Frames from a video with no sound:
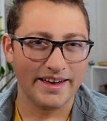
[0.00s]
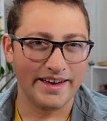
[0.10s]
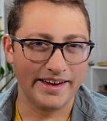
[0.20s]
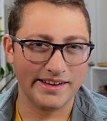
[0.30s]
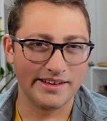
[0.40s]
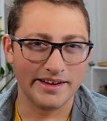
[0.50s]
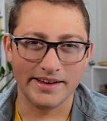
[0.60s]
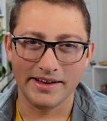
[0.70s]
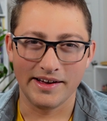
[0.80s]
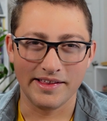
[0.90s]
And
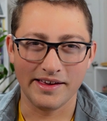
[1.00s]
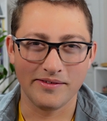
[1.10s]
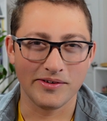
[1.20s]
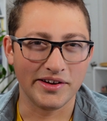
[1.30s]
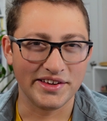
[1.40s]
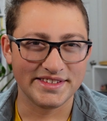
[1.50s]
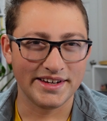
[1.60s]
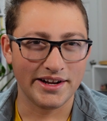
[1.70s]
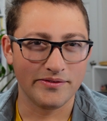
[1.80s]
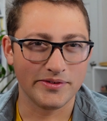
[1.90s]
I think we're all
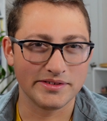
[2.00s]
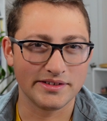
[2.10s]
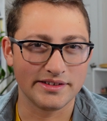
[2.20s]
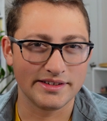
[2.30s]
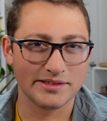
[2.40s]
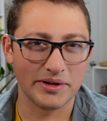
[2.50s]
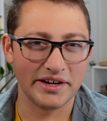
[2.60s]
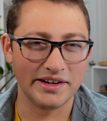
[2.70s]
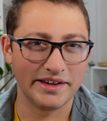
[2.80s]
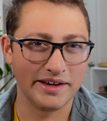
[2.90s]
excited for
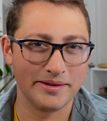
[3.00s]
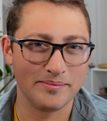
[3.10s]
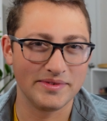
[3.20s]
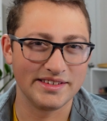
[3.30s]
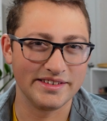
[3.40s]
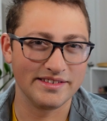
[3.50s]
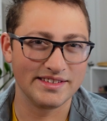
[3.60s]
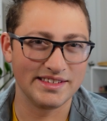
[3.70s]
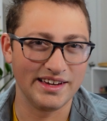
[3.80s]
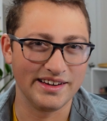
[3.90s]
spring to come. So
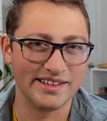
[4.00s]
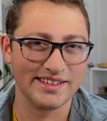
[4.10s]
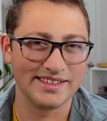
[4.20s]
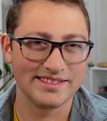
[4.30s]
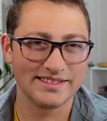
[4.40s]
see y'all.